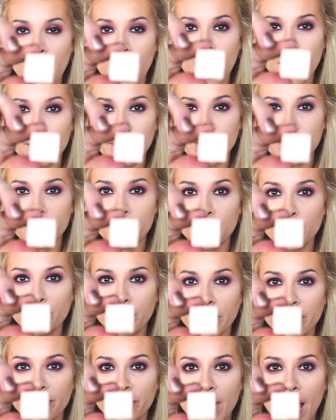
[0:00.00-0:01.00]
It's
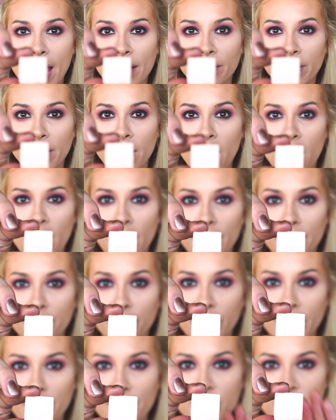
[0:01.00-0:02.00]
super flattering on
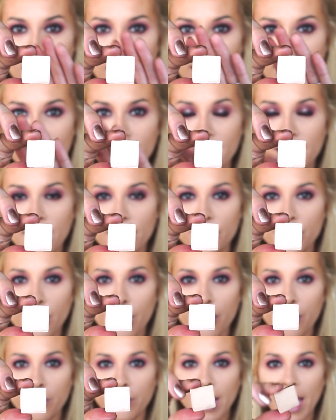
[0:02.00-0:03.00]
pretty much any skin
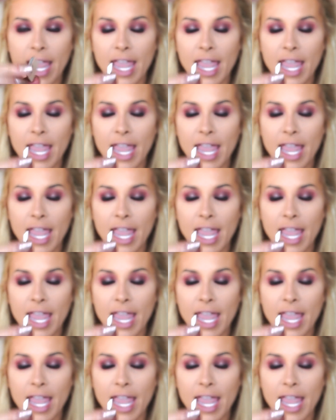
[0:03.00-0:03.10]
tone,